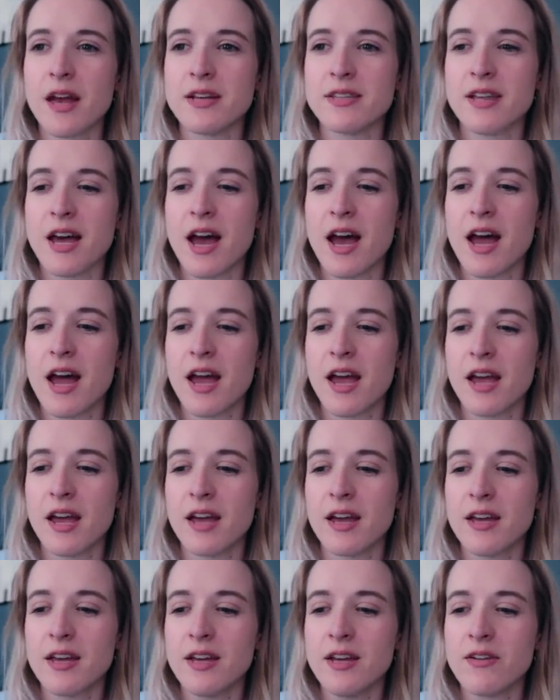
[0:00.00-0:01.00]
as
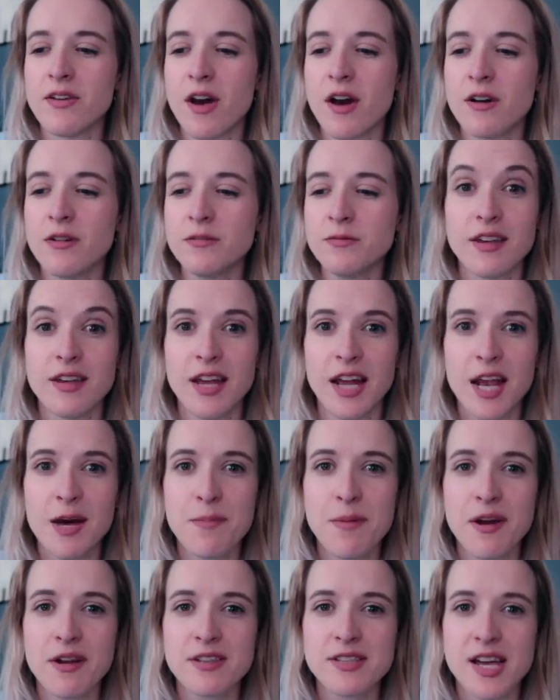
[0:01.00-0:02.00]
I, you know, get
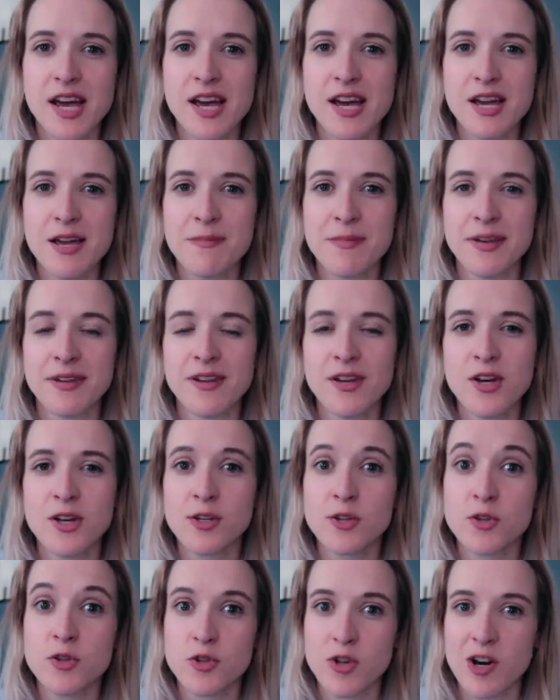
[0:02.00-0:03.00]
up on time and
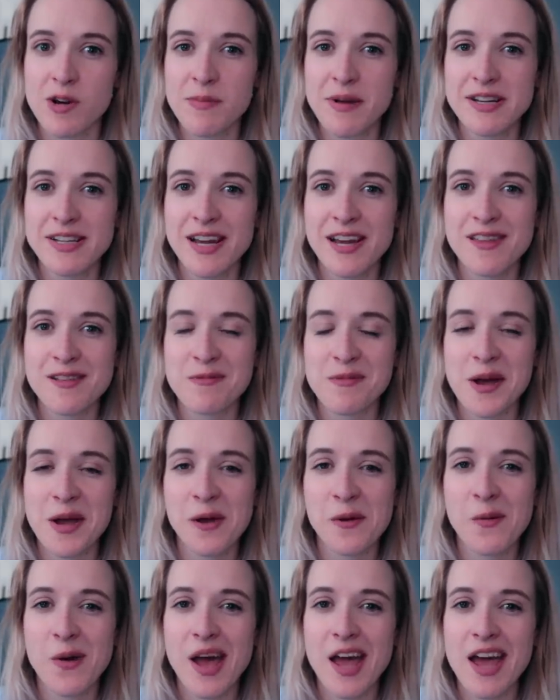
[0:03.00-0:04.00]
start my day the
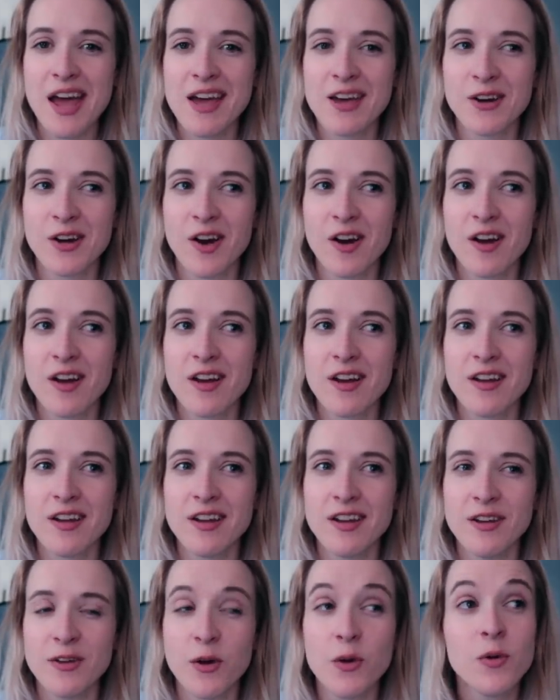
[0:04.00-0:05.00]
right way or
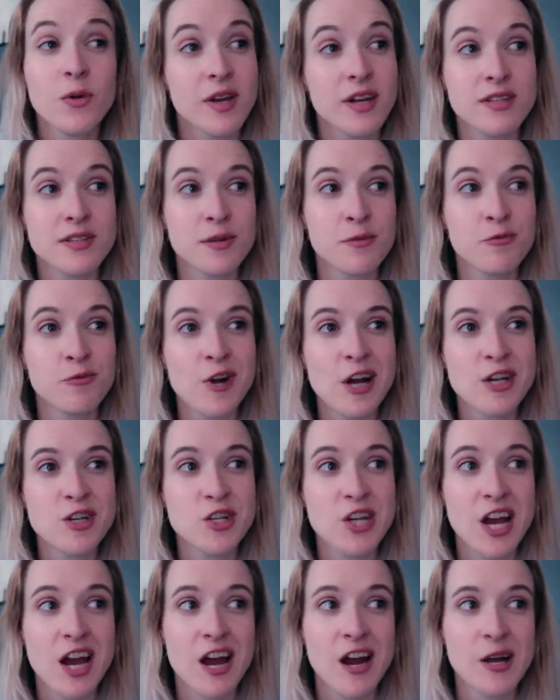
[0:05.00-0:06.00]
you know, get some
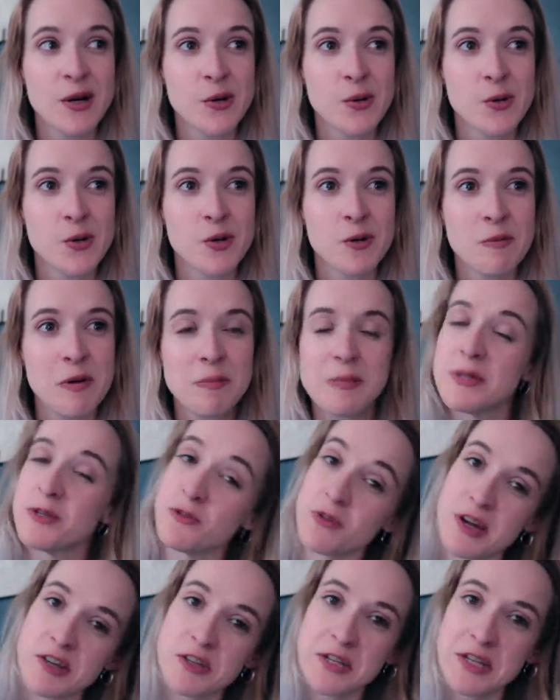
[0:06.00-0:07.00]
fresh air or maybe
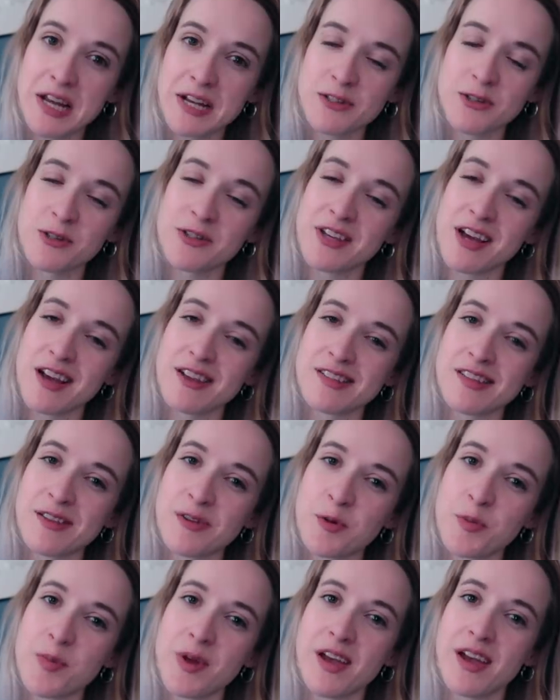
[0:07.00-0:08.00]
stretch and exercise a
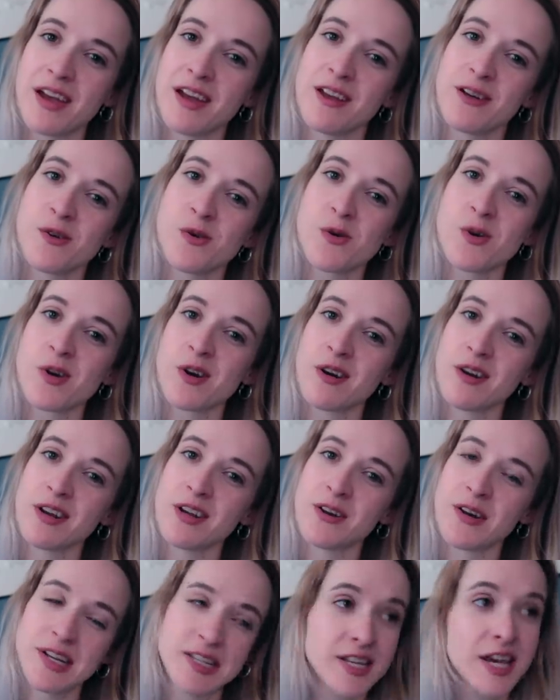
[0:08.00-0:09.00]
little bit or, you
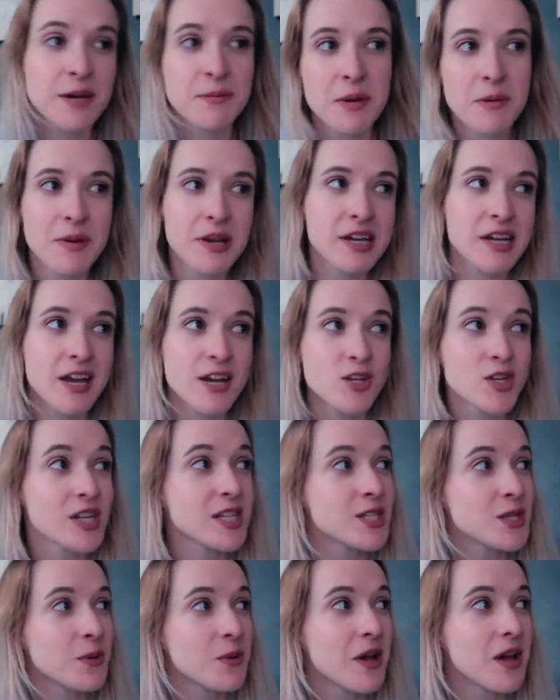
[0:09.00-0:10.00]
know, I take my
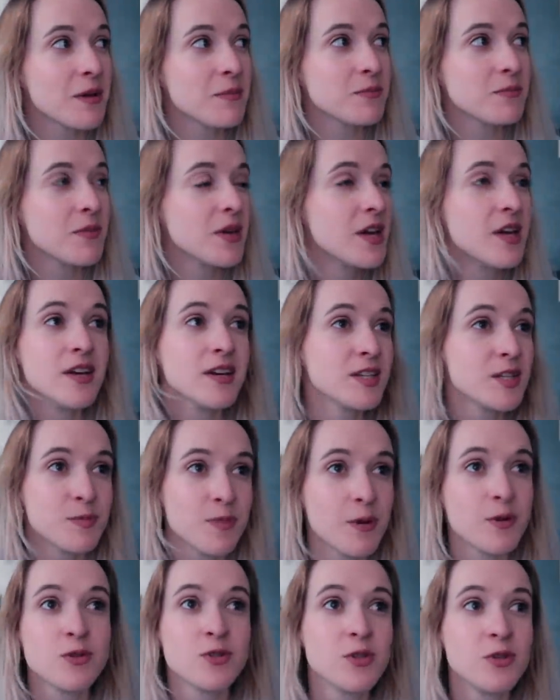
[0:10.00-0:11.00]
medications the way I'm
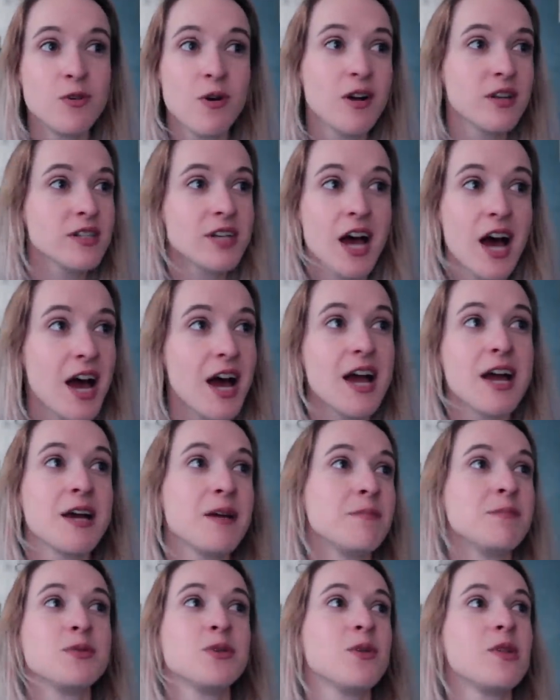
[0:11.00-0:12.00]
supposed to on
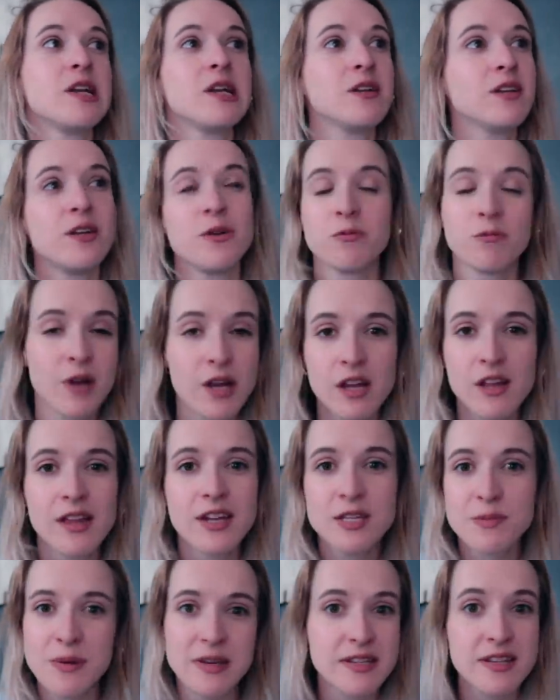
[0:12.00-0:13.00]
time so that it, you know,
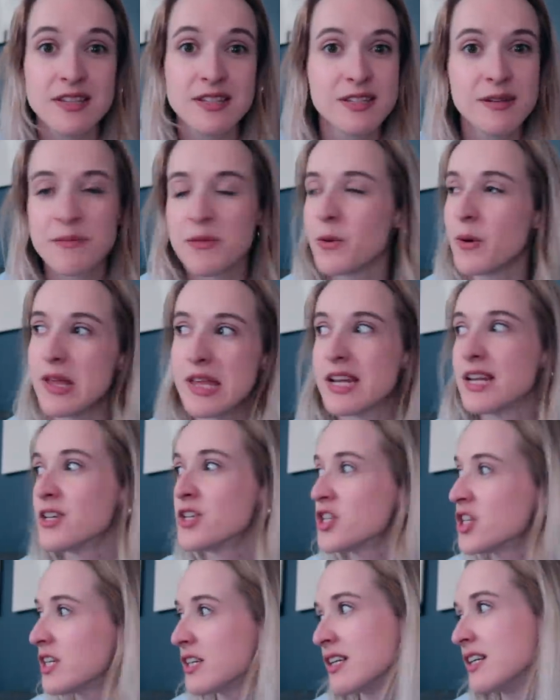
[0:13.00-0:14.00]
regulates my system the way that it
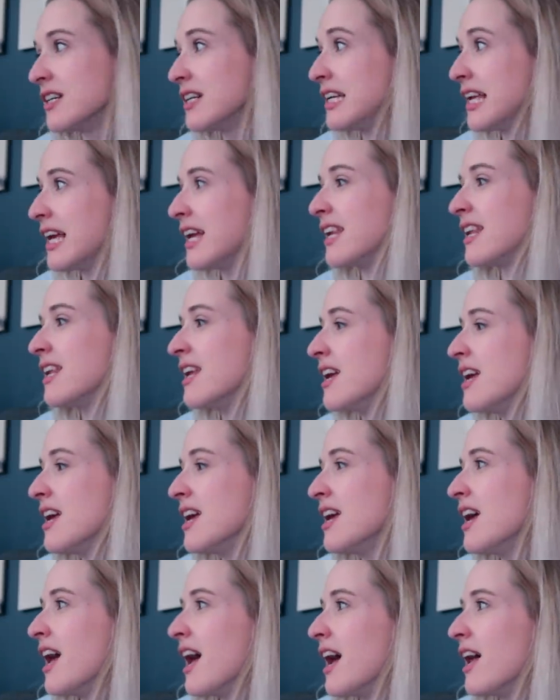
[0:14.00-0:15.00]
should and
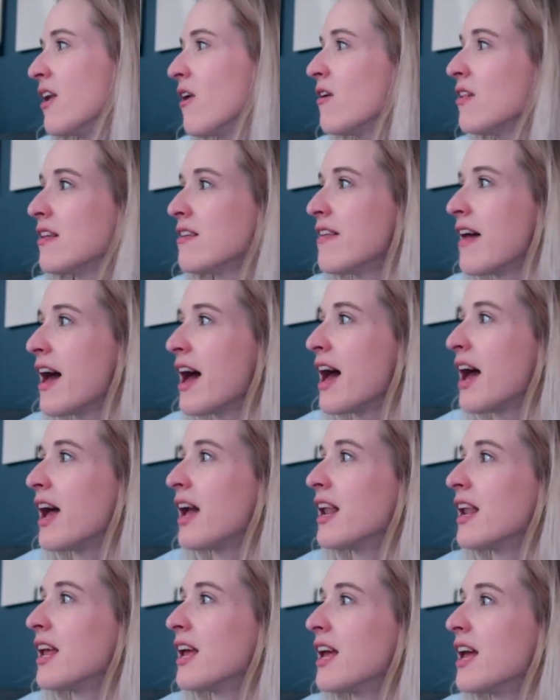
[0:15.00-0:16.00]
and all of
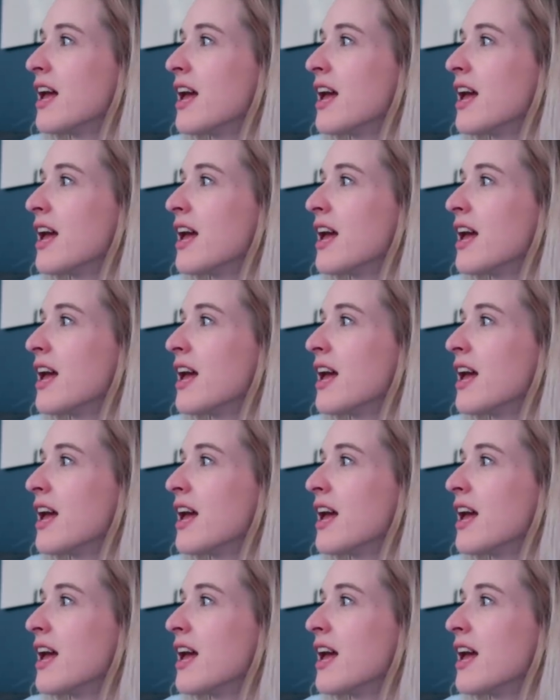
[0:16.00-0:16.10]
that.